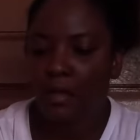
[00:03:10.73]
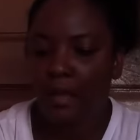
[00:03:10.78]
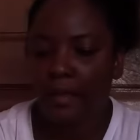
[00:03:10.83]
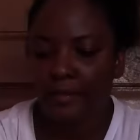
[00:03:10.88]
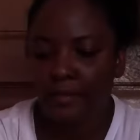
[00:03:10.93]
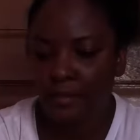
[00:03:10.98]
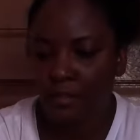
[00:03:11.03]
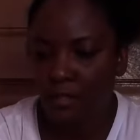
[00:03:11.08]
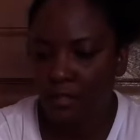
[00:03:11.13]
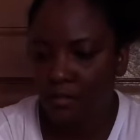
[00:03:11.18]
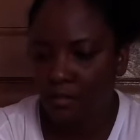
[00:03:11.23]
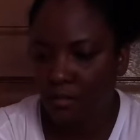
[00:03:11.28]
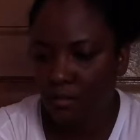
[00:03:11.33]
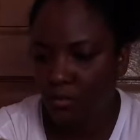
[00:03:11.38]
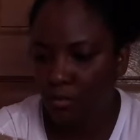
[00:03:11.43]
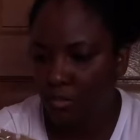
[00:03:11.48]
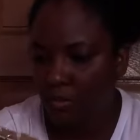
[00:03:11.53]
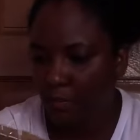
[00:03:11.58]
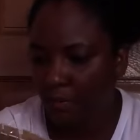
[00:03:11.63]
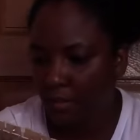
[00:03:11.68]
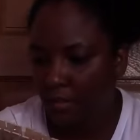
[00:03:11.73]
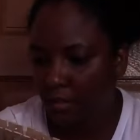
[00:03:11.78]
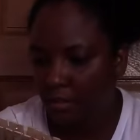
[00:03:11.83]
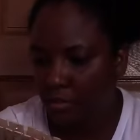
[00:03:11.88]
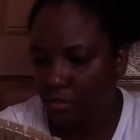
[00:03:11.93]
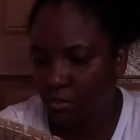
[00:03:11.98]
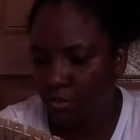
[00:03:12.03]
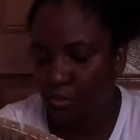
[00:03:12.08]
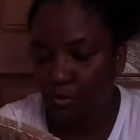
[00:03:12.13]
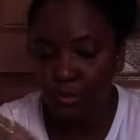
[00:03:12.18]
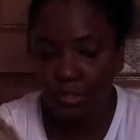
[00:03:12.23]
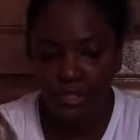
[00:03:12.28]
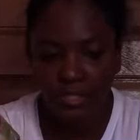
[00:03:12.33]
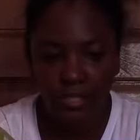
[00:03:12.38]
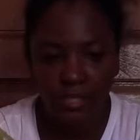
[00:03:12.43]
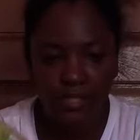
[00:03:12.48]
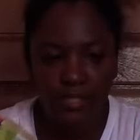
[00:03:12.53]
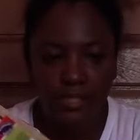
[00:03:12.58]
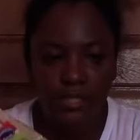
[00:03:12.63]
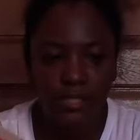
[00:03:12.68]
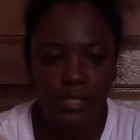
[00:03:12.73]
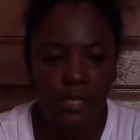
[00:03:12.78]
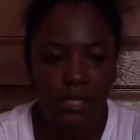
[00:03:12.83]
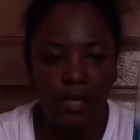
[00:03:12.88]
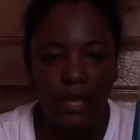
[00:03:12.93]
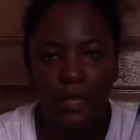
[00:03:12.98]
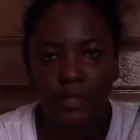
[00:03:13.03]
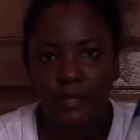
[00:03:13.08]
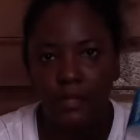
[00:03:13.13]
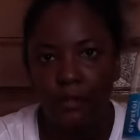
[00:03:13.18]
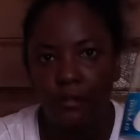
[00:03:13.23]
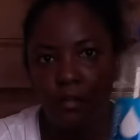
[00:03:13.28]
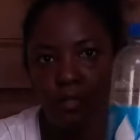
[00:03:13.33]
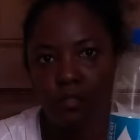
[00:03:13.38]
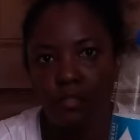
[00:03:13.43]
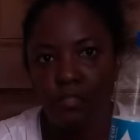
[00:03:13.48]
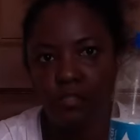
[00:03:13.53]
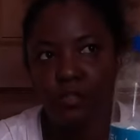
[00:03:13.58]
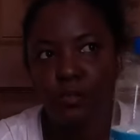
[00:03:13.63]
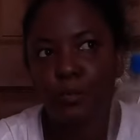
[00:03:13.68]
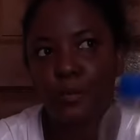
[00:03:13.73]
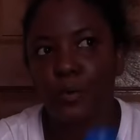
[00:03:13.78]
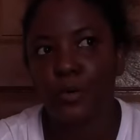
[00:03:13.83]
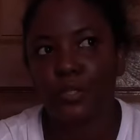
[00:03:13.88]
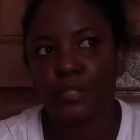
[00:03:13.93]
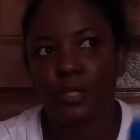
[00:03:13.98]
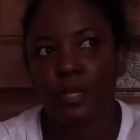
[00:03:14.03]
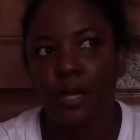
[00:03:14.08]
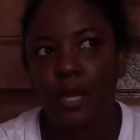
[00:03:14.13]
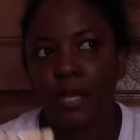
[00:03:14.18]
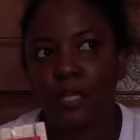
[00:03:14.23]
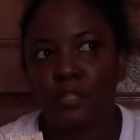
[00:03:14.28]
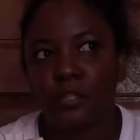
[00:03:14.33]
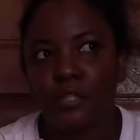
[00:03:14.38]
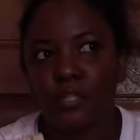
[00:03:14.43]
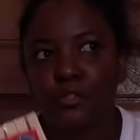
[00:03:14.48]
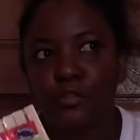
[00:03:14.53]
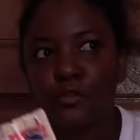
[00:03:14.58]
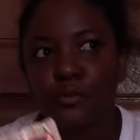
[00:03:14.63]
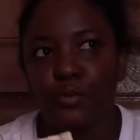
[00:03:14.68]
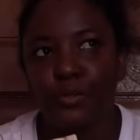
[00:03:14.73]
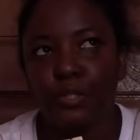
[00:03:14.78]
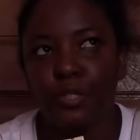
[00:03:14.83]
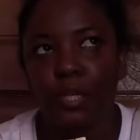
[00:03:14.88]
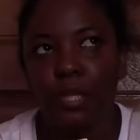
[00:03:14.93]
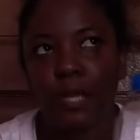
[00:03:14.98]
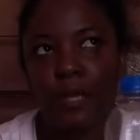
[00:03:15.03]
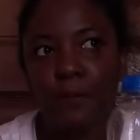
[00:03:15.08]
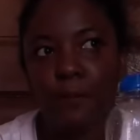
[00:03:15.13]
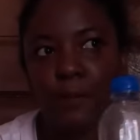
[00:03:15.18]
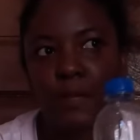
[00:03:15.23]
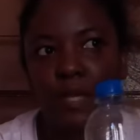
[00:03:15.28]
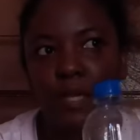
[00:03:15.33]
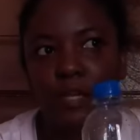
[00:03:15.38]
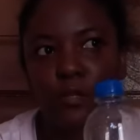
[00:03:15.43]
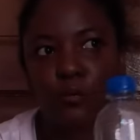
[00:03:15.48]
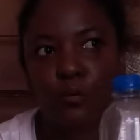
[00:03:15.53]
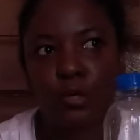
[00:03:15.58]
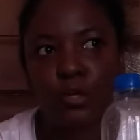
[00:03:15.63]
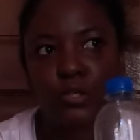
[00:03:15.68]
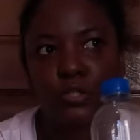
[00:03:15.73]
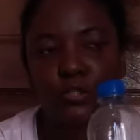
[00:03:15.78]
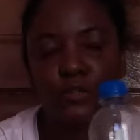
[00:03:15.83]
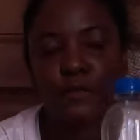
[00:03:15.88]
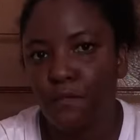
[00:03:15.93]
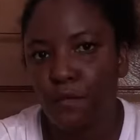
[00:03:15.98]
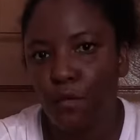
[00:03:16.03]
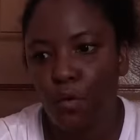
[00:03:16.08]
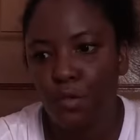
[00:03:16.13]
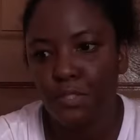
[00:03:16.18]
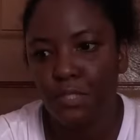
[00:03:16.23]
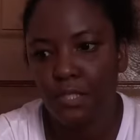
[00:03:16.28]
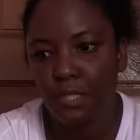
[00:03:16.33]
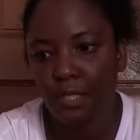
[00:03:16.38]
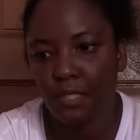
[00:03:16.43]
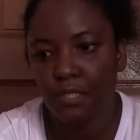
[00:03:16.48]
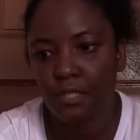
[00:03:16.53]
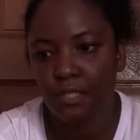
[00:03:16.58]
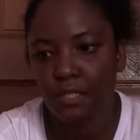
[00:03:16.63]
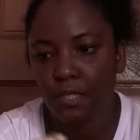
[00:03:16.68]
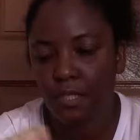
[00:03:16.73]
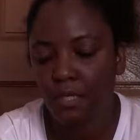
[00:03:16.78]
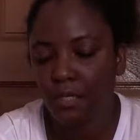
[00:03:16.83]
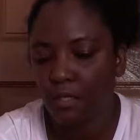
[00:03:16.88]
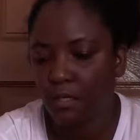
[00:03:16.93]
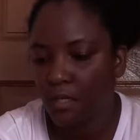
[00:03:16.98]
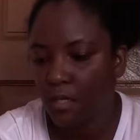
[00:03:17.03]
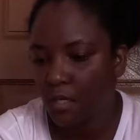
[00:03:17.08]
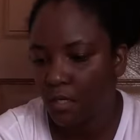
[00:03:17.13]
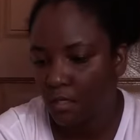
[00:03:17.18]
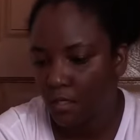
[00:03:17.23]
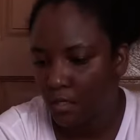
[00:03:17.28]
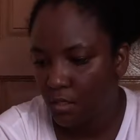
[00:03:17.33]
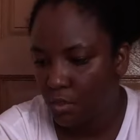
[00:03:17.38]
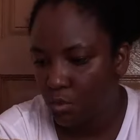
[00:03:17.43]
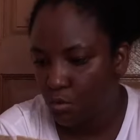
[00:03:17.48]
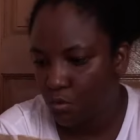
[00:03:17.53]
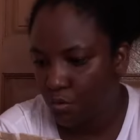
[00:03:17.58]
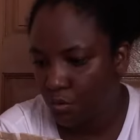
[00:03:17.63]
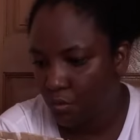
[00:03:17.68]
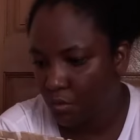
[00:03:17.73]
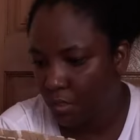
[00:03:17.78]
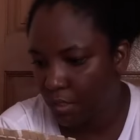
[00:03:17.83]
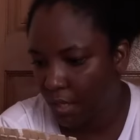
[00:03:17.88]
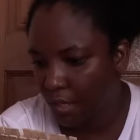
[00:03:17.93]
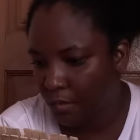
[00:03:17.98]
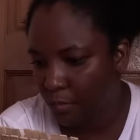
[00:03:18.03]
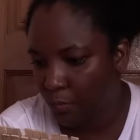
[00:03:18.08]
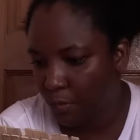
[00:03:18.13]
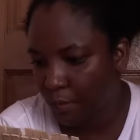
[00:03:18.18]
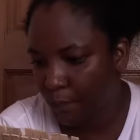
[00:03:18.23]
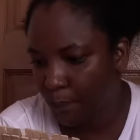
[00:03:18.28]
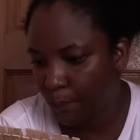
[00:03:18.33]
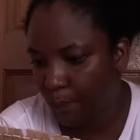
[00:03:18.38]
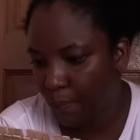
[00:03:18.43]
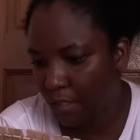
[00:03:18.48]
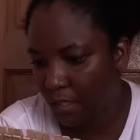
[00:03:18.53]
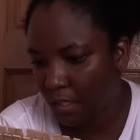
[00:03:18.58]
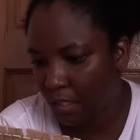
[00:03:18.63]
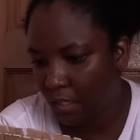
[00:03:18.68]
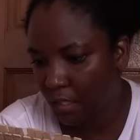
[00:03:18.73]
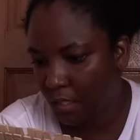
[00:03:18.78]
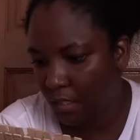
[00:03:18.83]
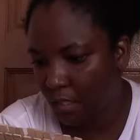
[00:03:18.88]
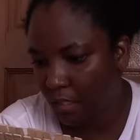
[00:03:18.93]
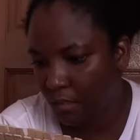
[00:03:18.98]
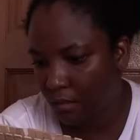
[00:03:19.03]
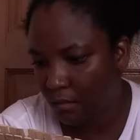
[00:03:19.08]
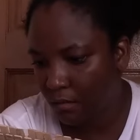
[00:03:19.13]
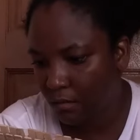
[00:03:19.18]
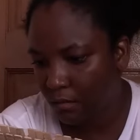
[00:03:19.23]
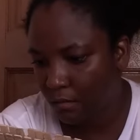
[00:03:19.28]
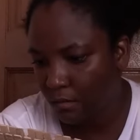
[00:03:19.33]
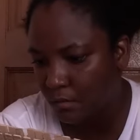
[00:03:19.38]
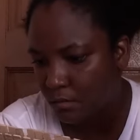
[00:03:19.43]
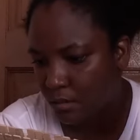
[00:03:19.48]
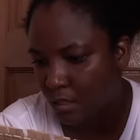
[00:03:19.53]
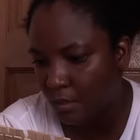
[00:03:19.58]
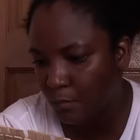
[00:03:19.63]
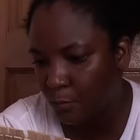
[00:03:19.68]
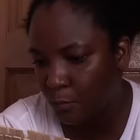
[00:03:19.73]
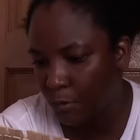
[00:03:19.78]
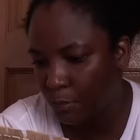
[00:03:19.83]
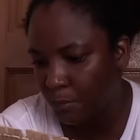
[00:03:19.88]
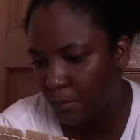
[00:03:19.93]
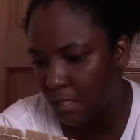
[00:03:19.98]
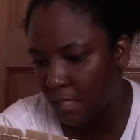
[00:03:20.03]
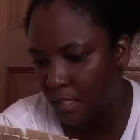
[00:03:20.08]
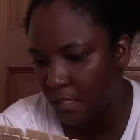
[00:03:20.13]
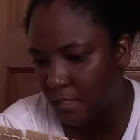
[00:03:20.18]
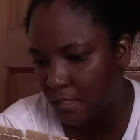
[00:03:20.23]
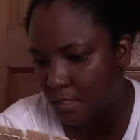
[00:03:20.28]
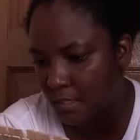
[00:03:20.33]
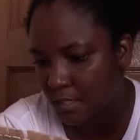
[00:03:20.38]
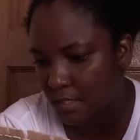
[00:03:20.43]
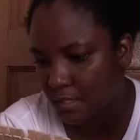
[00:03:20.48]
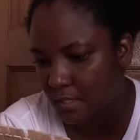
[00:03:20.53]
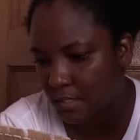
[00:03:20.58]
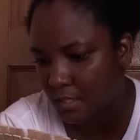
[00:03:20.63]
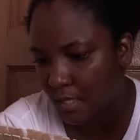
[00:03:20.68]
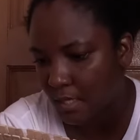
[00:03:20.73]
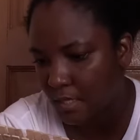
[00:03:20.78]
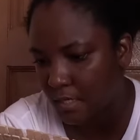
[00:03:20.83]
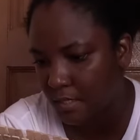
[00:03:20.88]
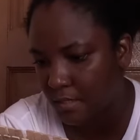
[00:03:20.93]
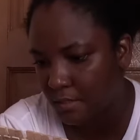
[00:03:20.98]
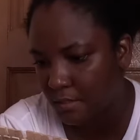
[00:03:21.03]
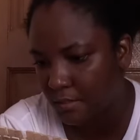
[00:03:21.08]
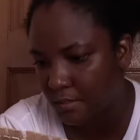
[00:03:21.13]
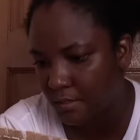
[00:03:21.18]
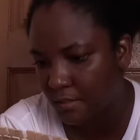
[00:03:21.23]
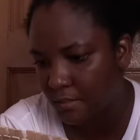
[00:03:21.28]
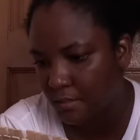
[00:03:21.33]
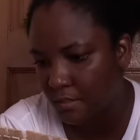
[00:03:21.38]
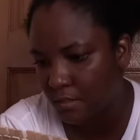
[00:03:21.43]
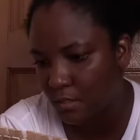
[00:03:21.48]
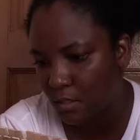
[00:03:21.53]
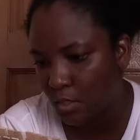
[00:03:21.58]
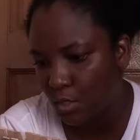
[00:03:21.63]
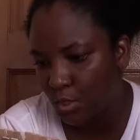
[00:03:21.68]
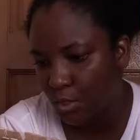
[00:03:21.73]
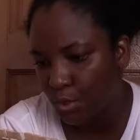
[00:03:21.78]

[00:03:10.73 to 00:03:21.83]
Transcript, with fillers: And this clothespin is 260 and I got this water and the total I paid was 460. So that would be that would mean this is